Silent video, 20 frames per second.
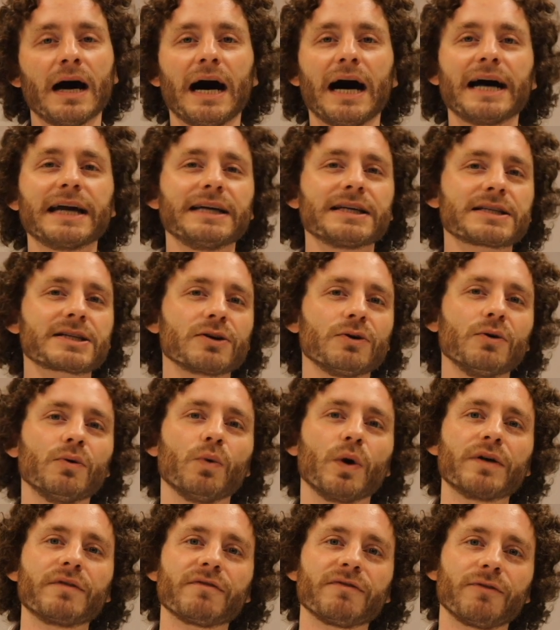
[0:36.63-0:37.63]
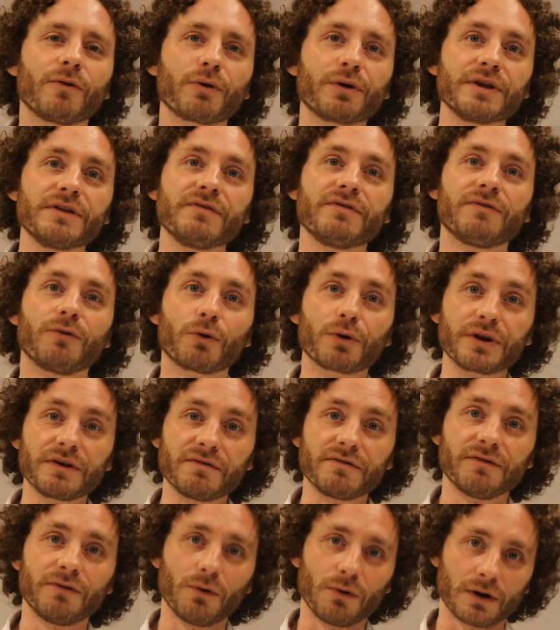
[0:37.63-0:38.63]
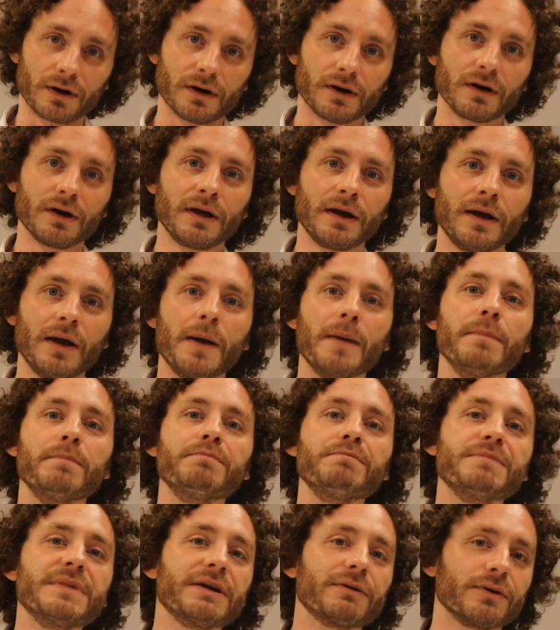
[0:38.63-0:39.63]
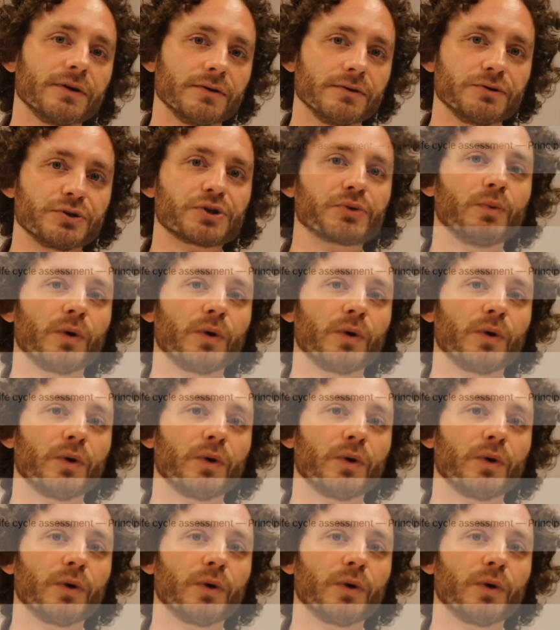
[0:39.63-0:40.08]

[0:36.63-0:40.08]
ISO 14044 mirrors